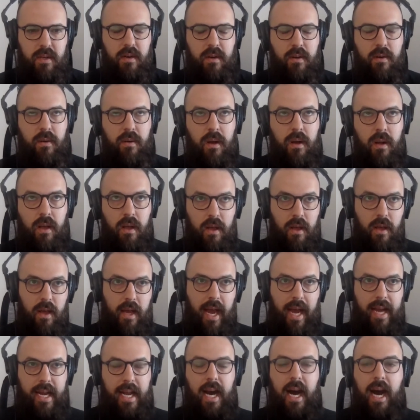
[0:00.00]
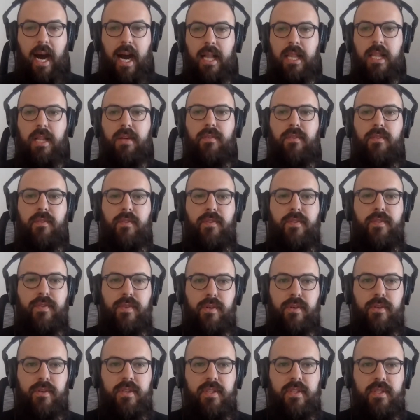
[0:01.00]
So at a high level
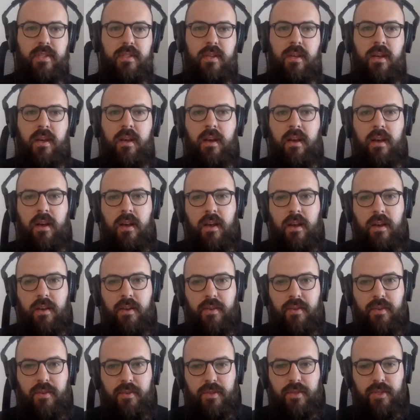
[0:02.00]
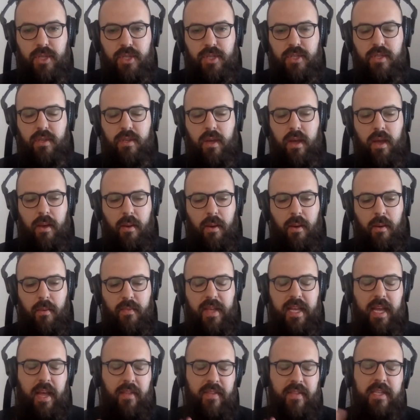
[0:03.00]
first,
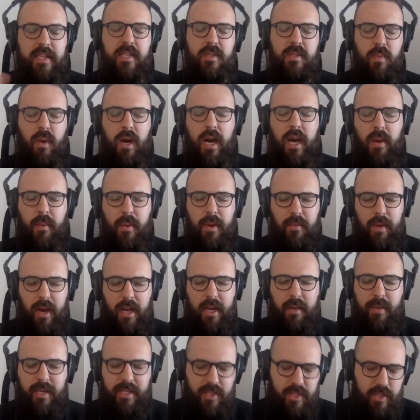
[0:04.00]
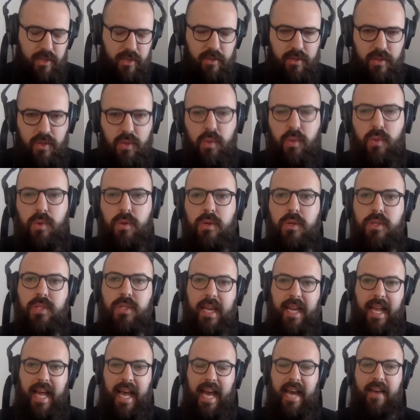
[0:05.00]
and this is why we recommend certain tools
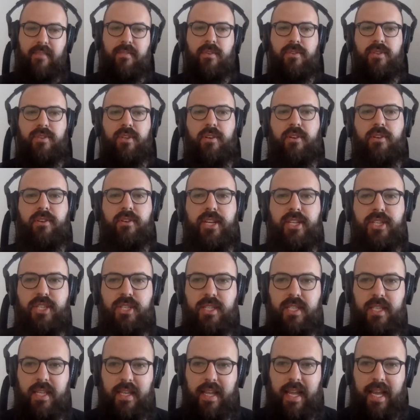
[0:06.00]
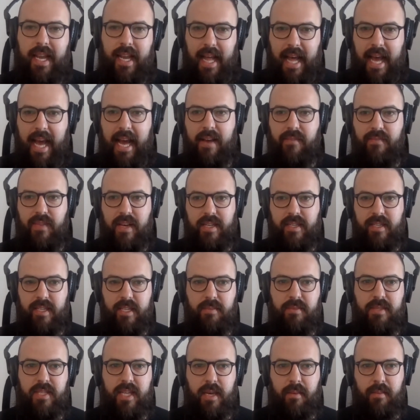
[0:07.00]
that have those integrations and that have that
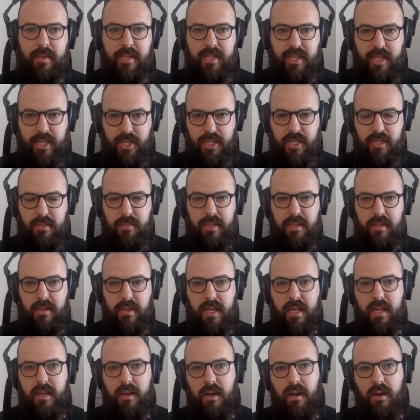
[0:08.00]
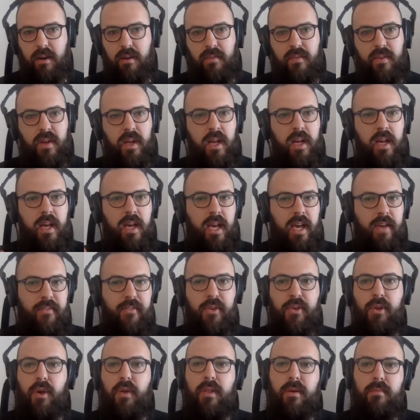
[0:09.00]
deep segmentation ability of, if
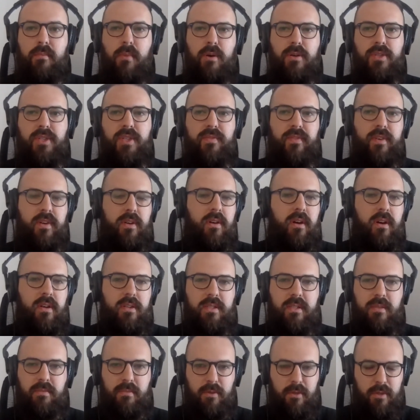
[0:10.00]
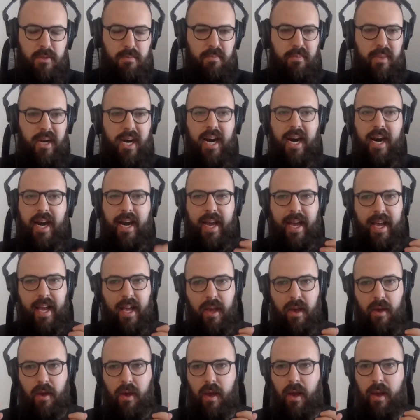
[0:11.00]
you know that most of your customers
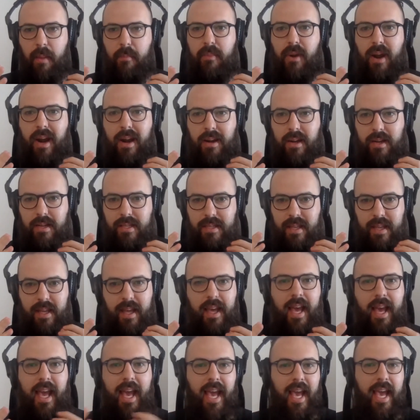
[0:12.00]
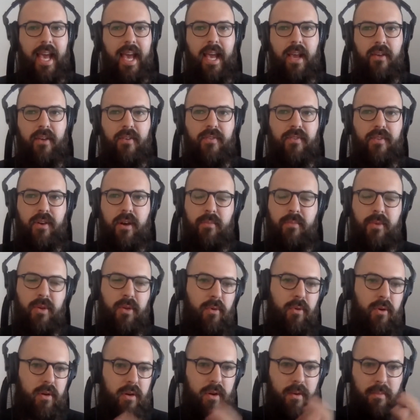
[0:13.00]
buy product A from
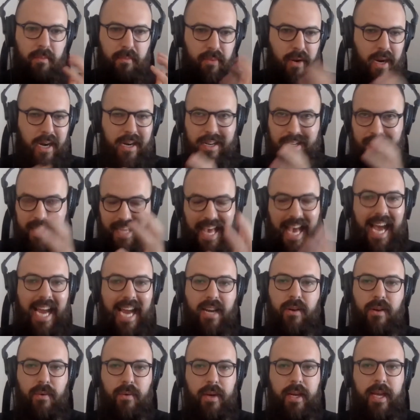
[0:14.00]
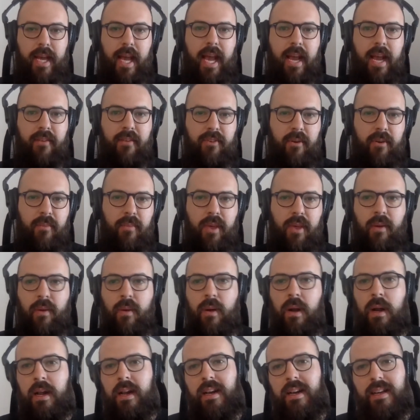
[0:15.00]
you or product category A from
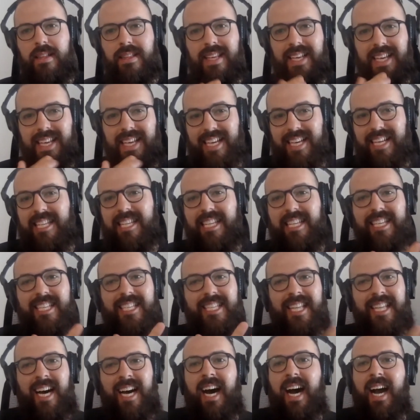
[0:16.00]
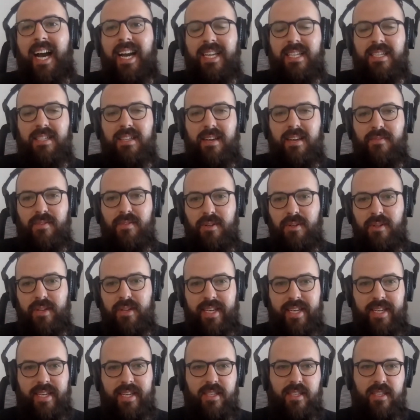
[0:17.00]
you, the easiest and the highest level
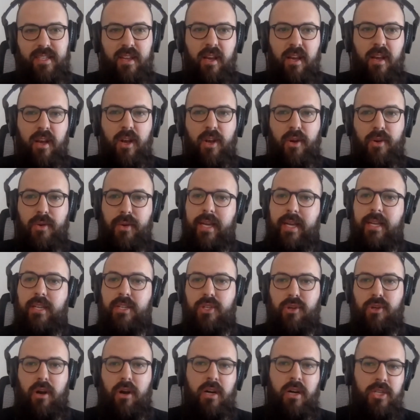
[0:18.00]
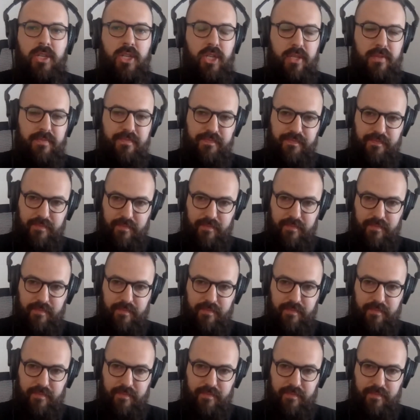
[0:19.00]
is create a tranche